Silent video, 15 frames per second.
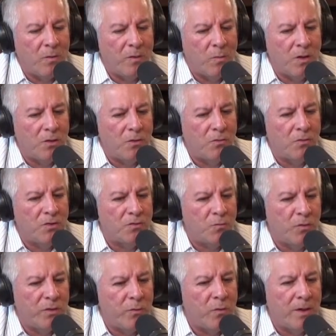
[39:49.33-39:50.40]
to do is we
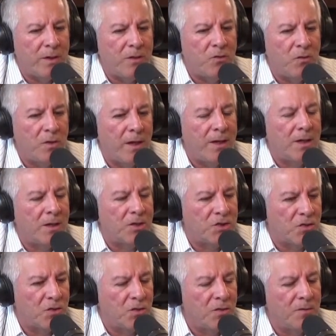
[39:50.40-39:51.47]
want to unite a
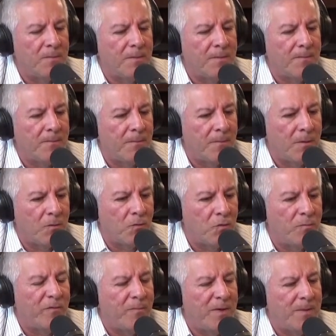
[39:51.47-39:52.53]
certain group
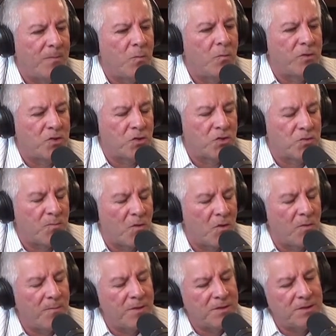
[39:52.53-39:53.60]
of people, which are small
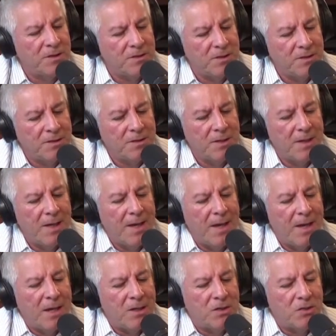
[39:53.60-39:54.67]
businesses,
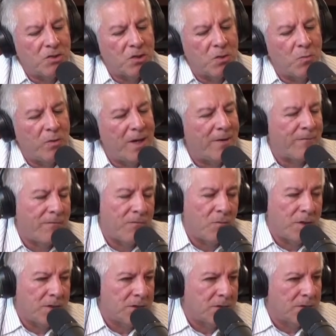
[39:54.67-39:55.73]
so we have a
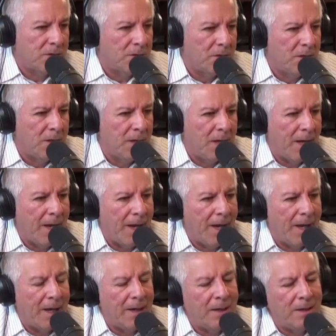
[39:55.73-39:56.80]
voice.
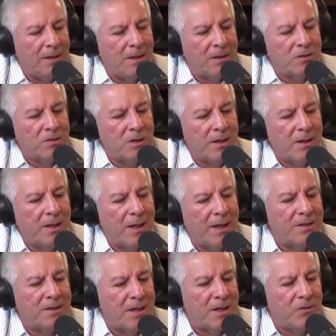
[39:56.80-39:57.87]
And it looks like
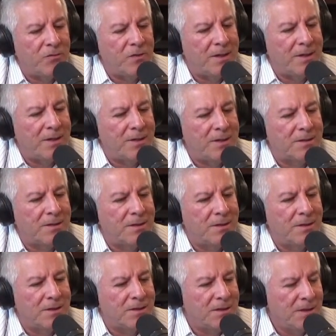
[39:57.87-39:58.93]
Alexandria is
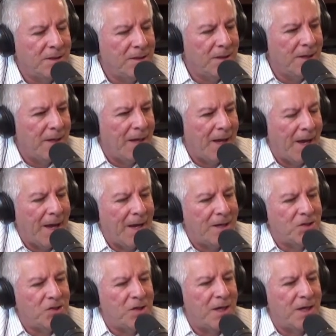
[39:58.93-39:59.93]
listening, and she has